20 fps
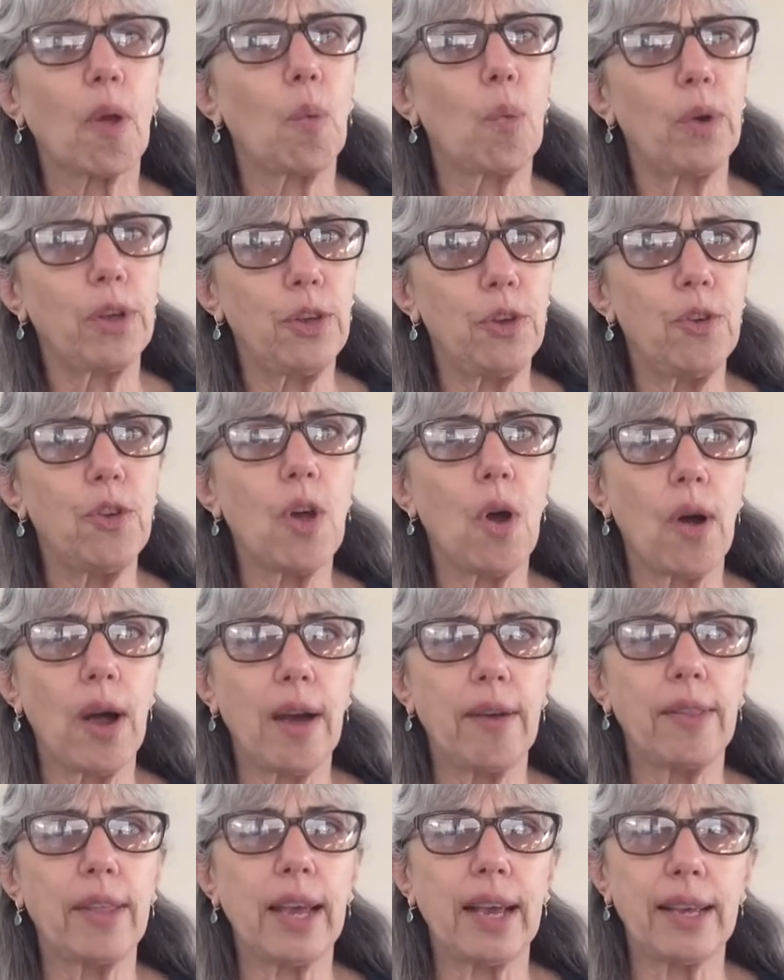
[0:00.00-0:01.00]
Well, you know
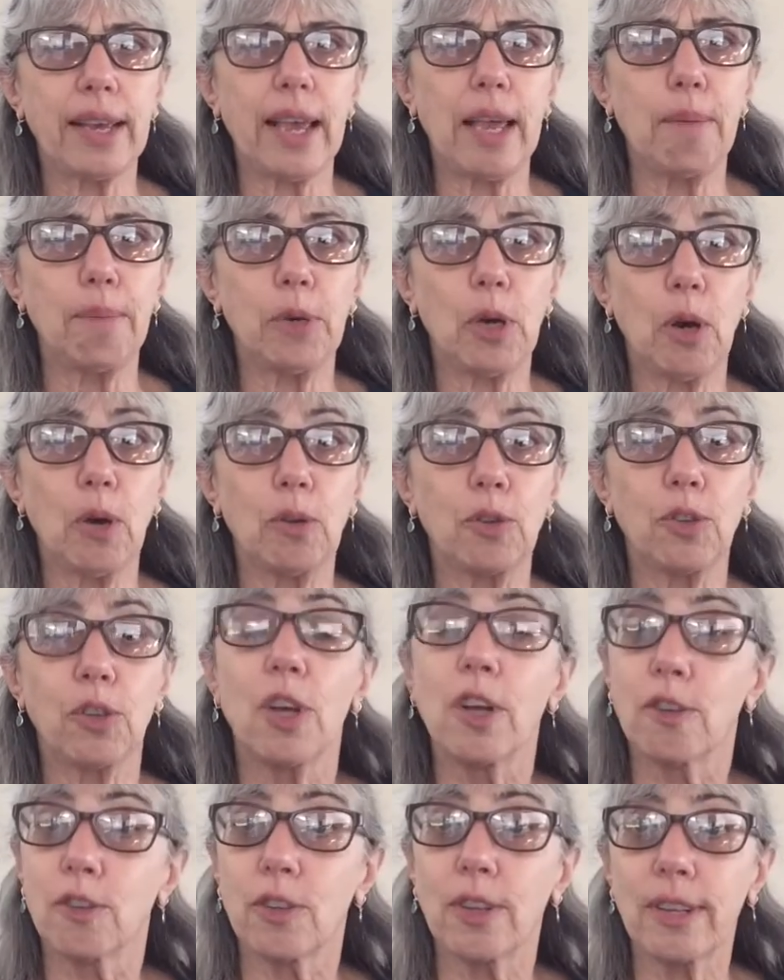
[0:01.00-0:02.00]
how that game goes,
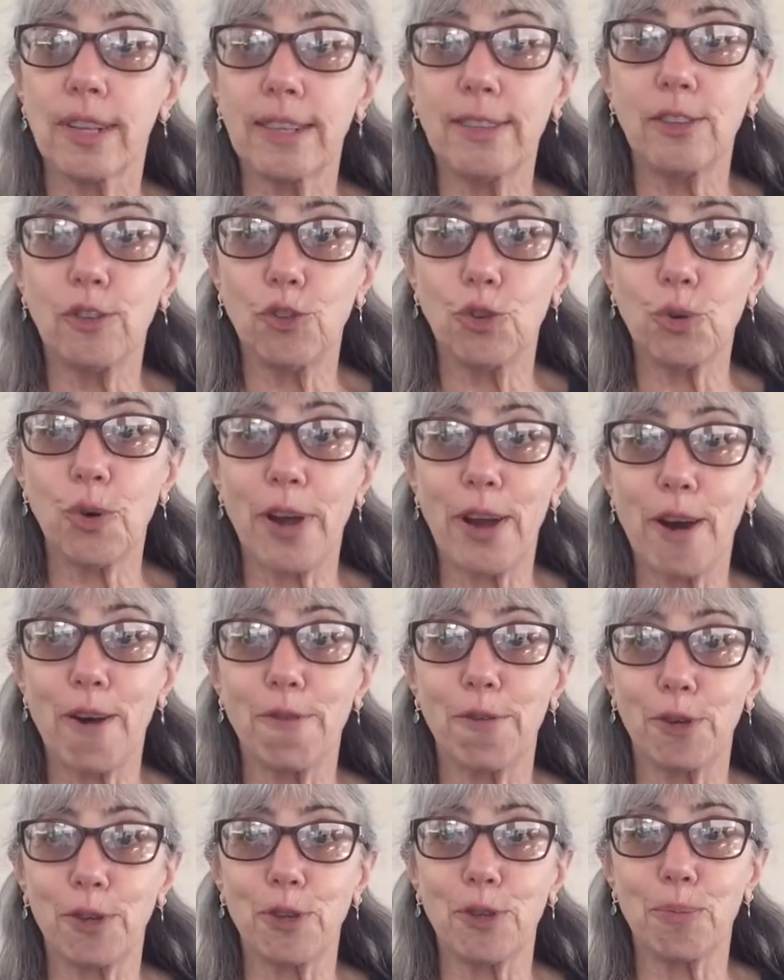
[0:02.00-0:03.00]
so let's enjoy our
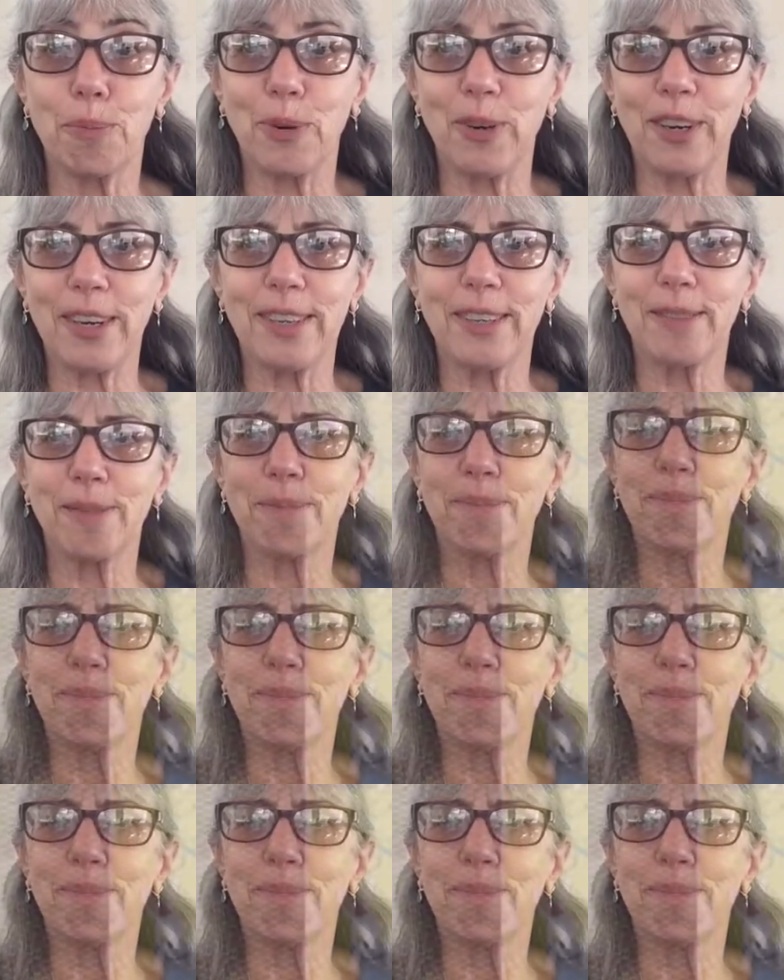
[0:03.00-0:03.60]
first book.